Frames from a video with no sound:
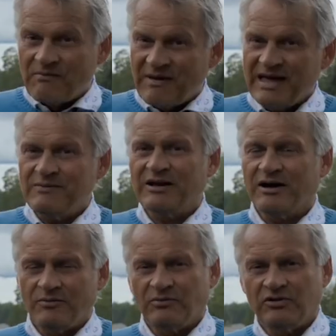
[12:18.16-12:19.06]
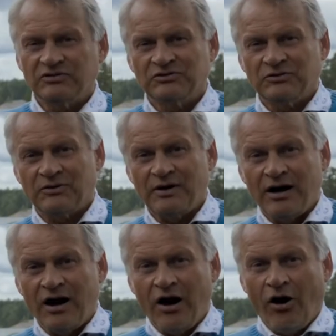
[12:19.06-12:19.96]
may become also a
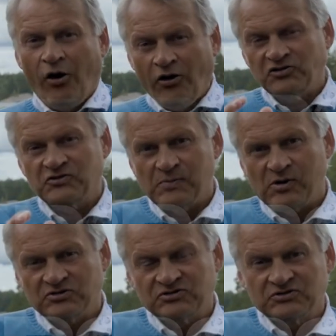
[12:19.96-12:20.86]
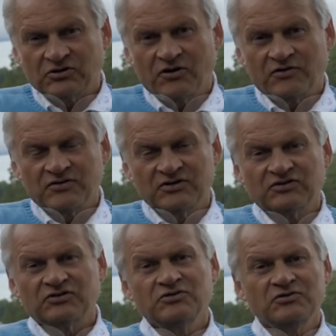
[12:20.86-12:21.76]
hotspots of
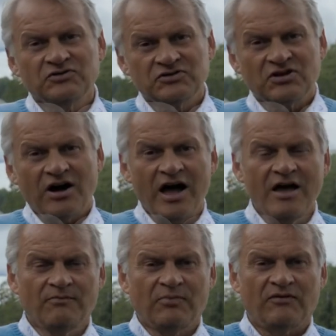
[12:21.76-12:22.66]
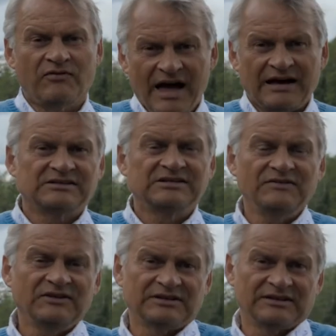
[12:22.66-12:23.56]
this new type of
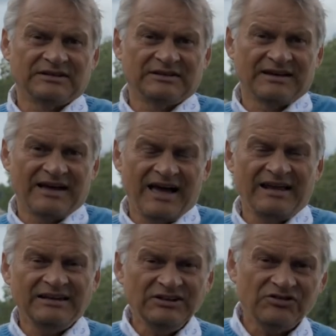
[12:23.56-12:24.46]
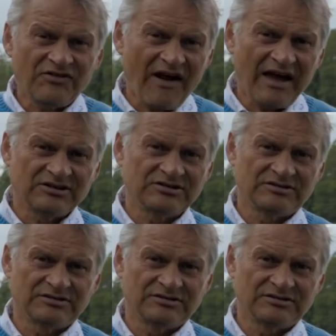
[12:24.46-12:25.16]
activity and interaction